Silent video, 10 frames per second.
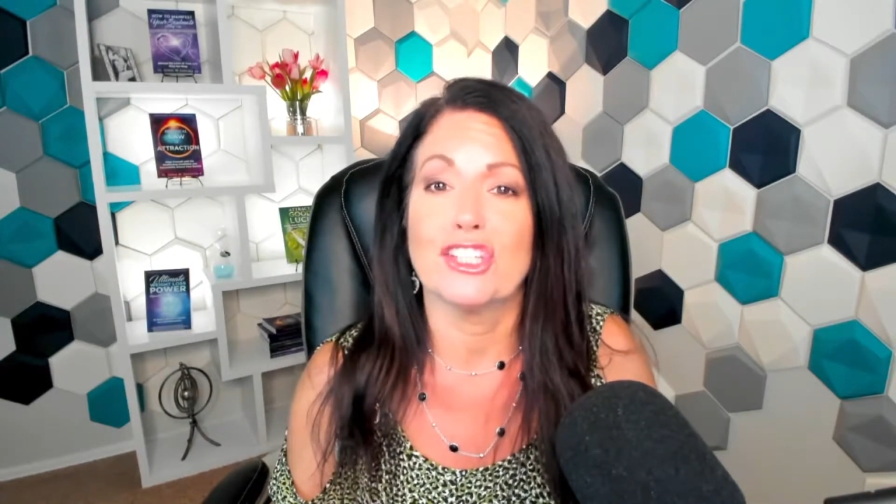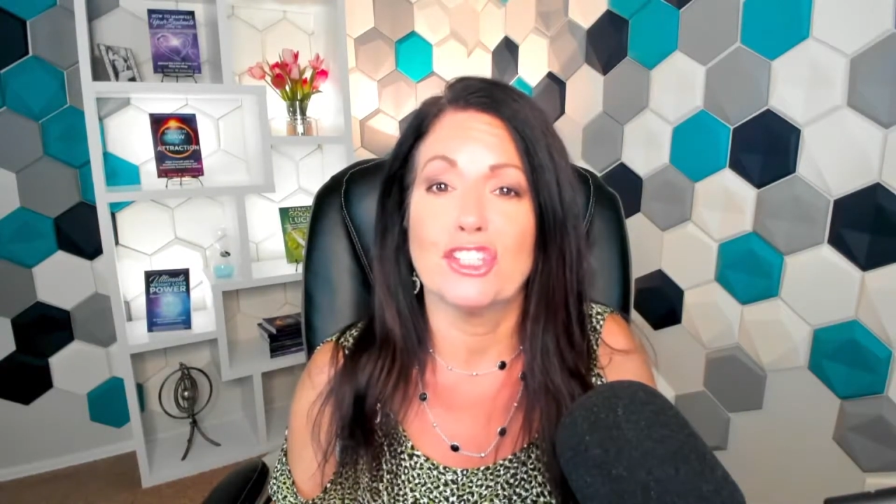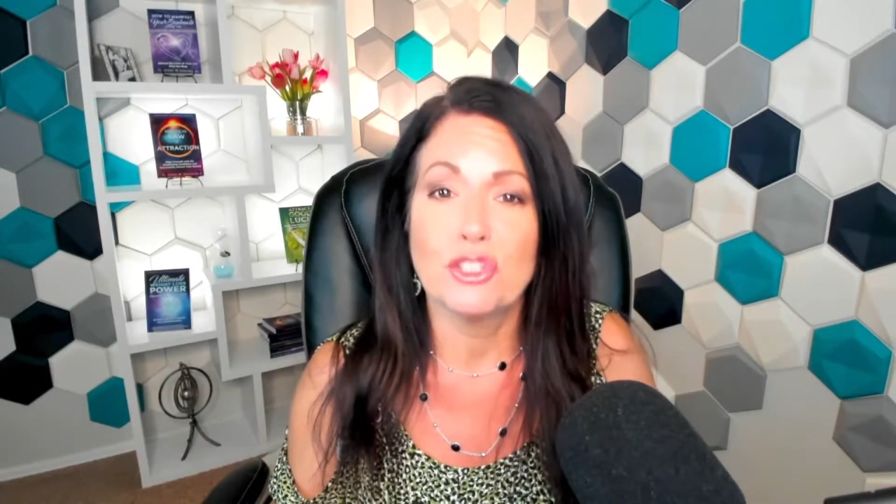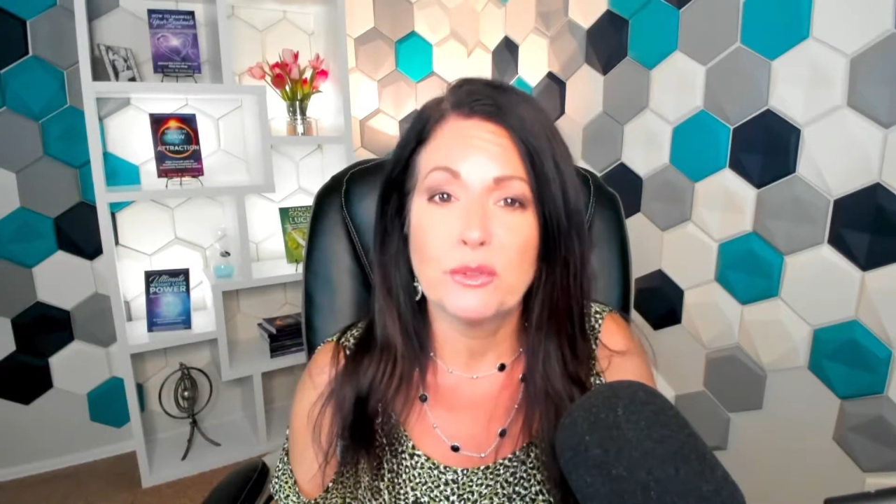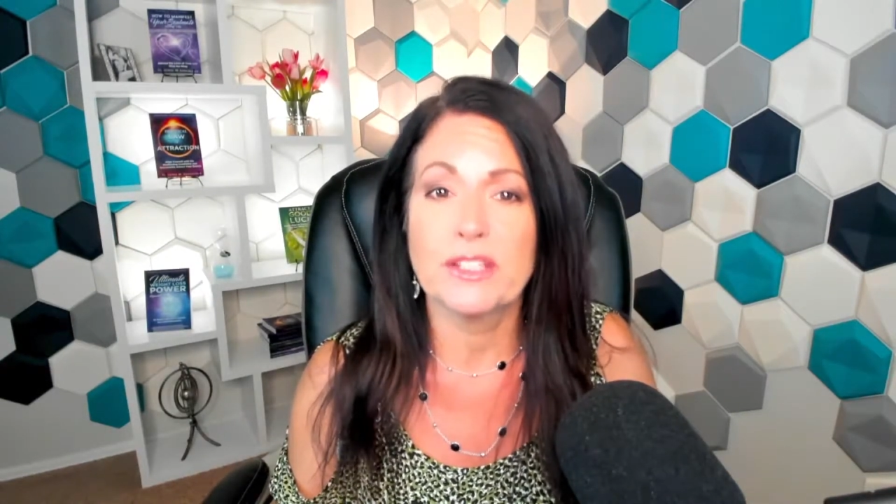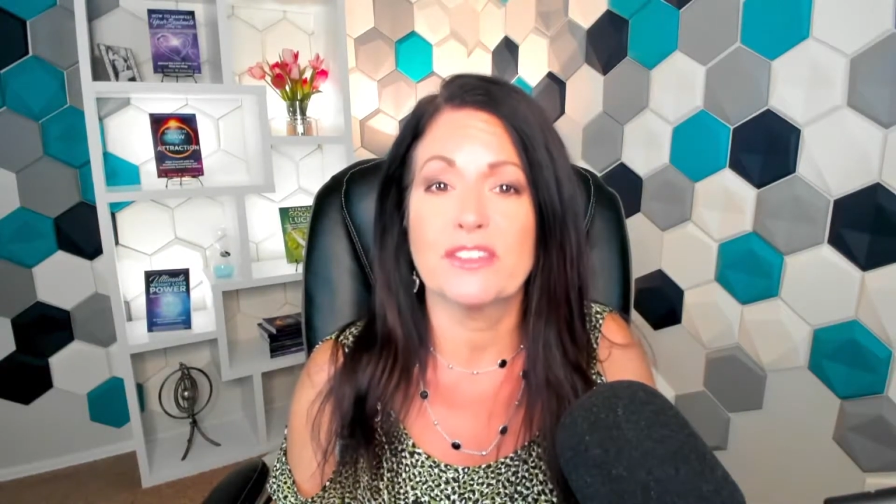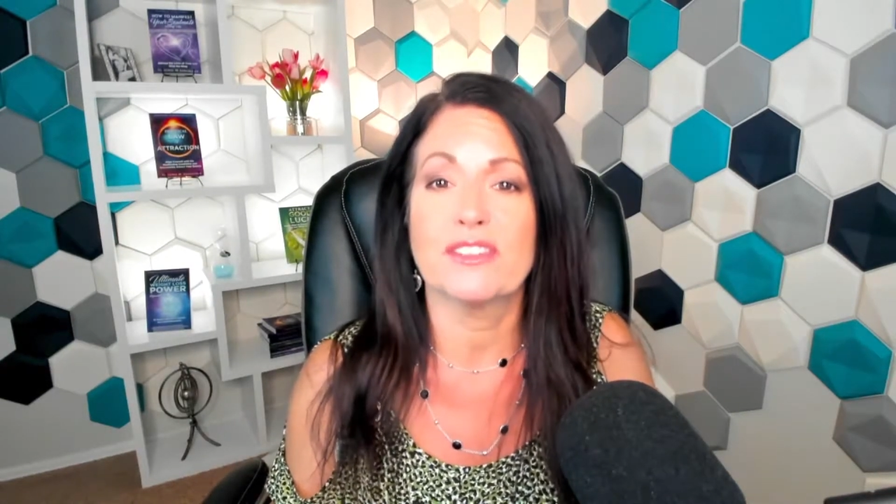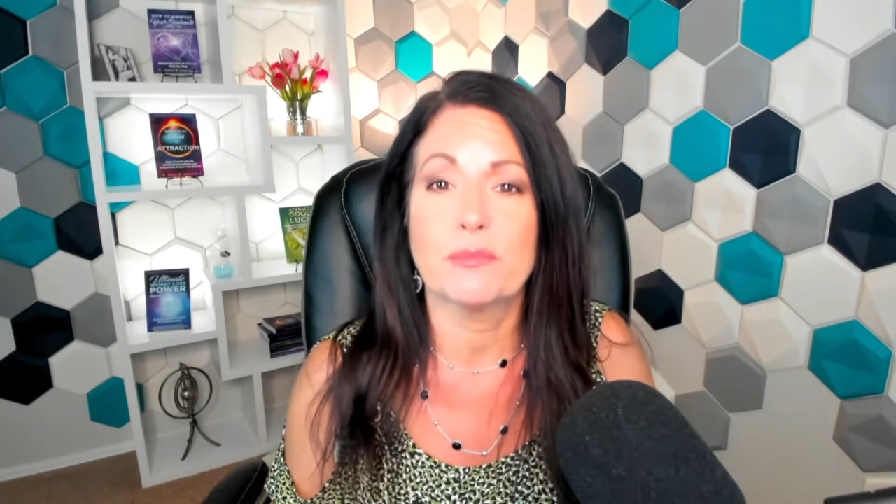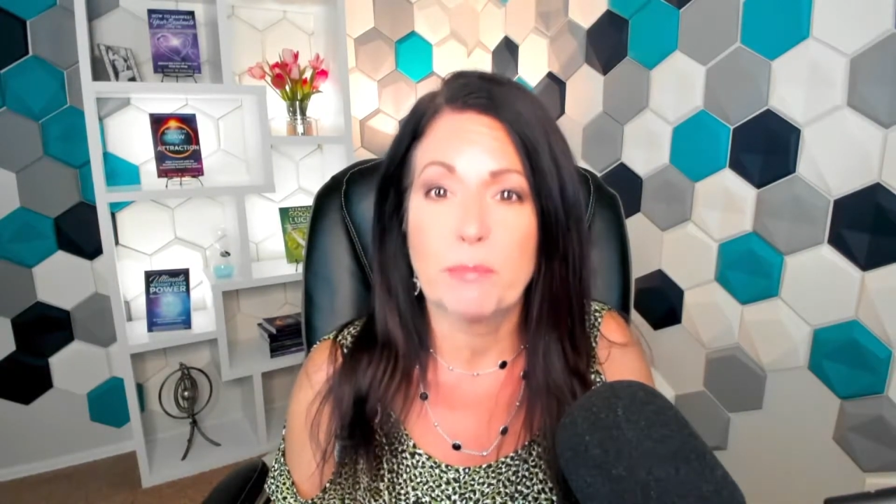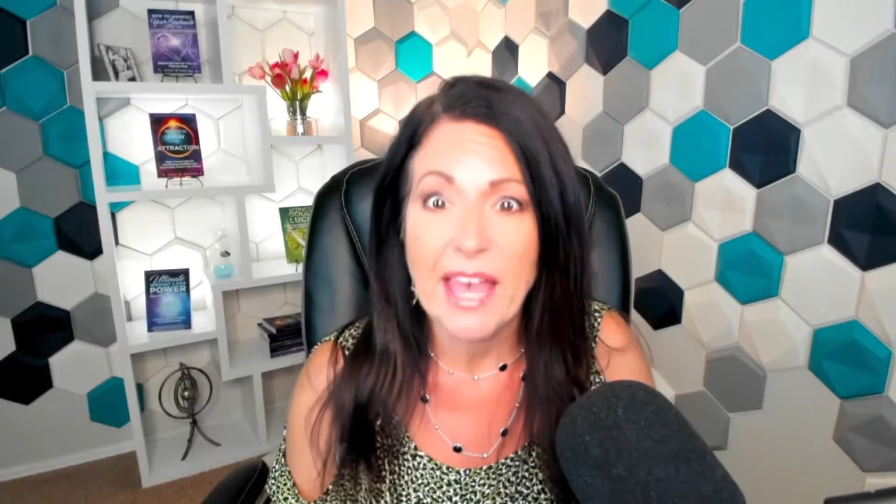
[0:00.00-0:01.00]
you
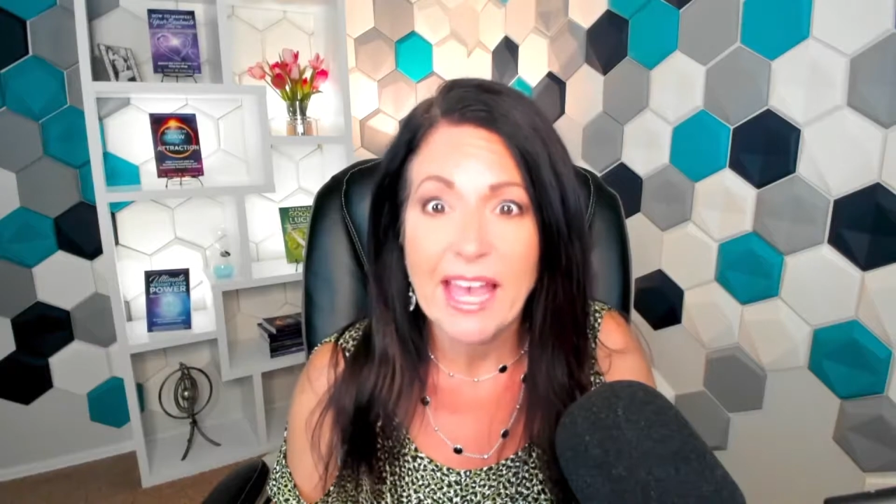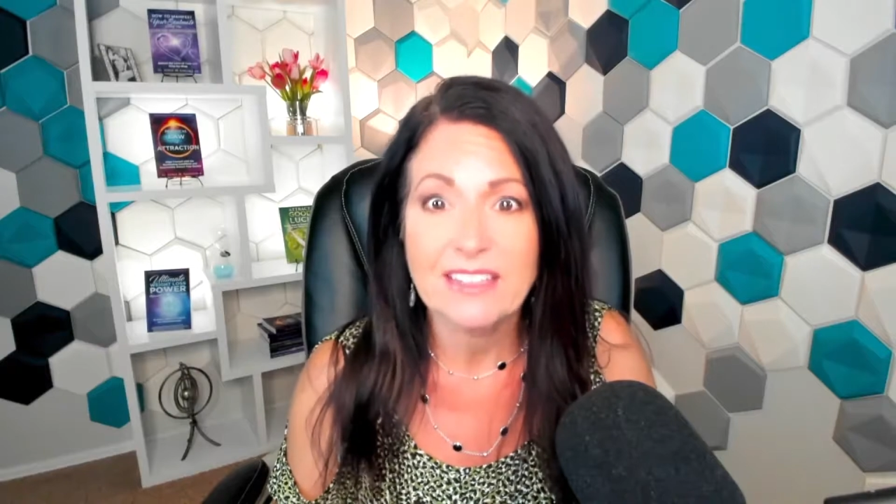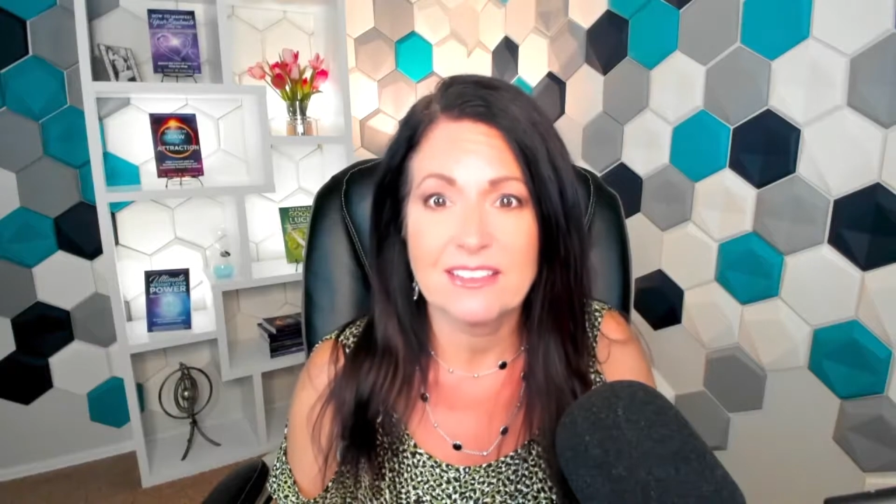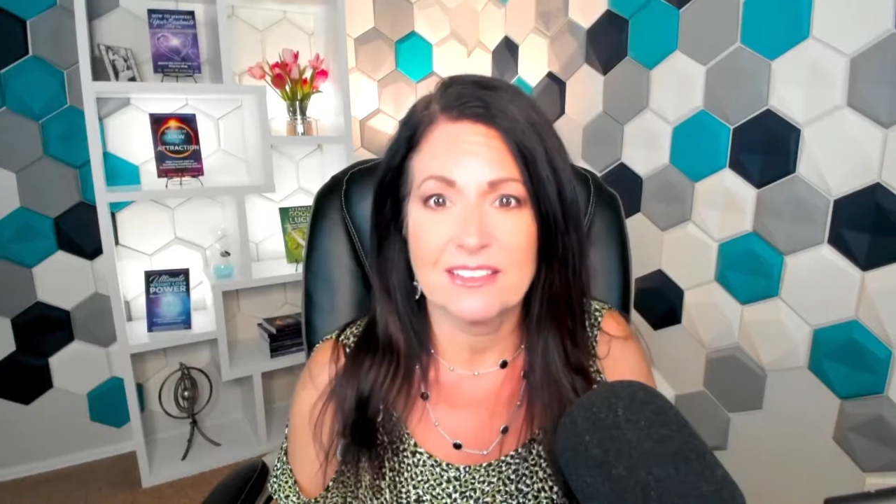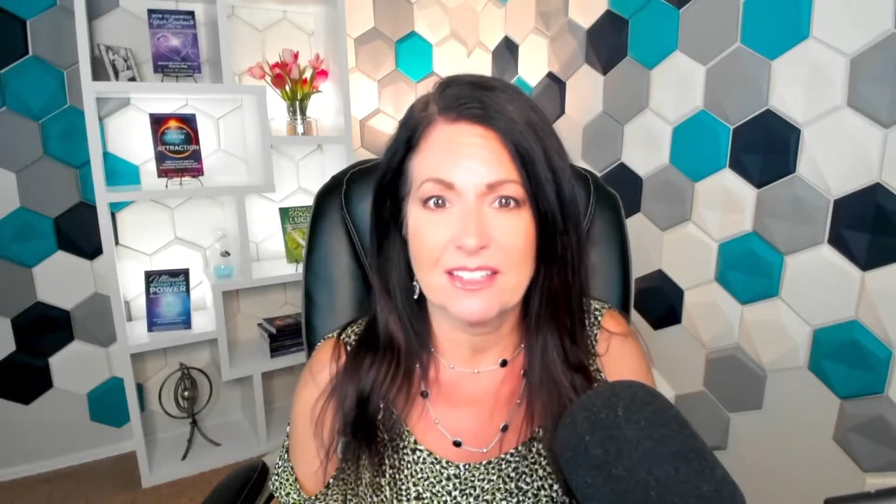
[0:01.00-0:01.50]
expect